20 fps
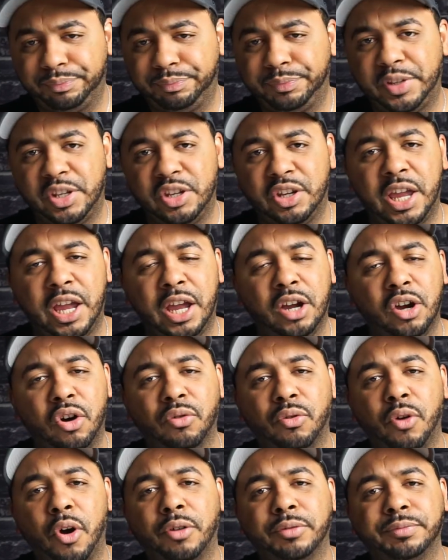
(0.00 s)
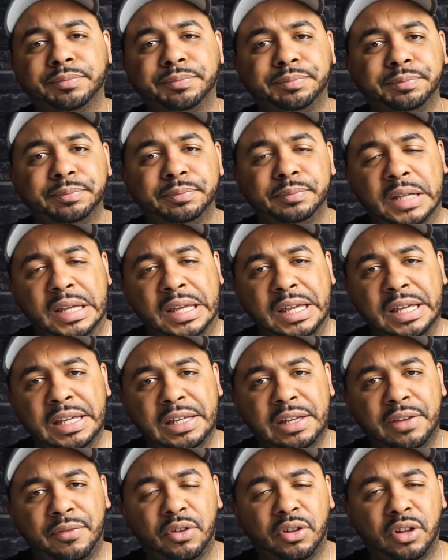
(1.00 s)
You can't go wrong.
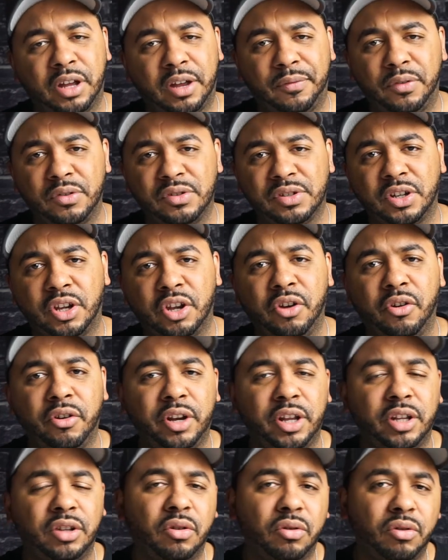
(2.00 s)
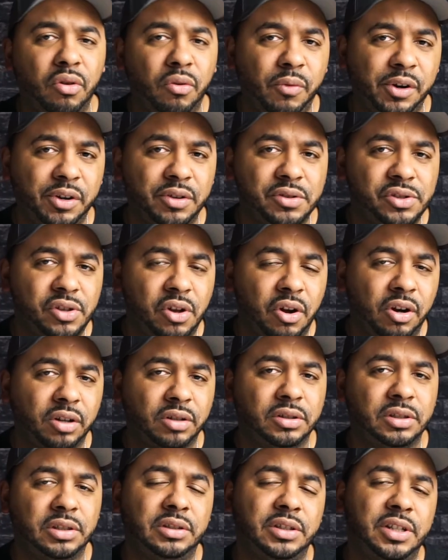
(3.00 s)
If you're looking for security, don't know where to start,
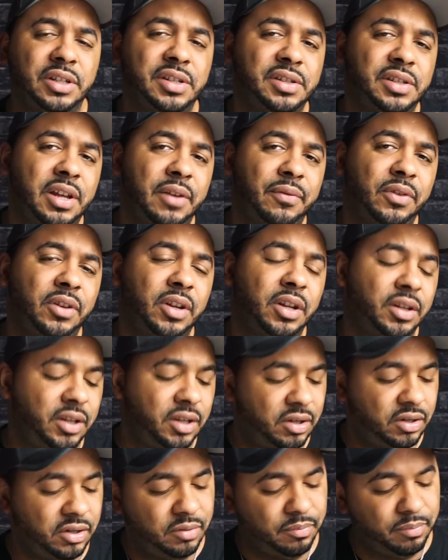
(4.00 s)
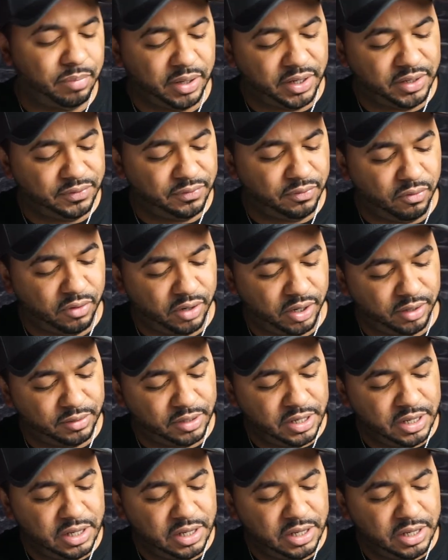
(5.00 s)
this is definitely a good place for it.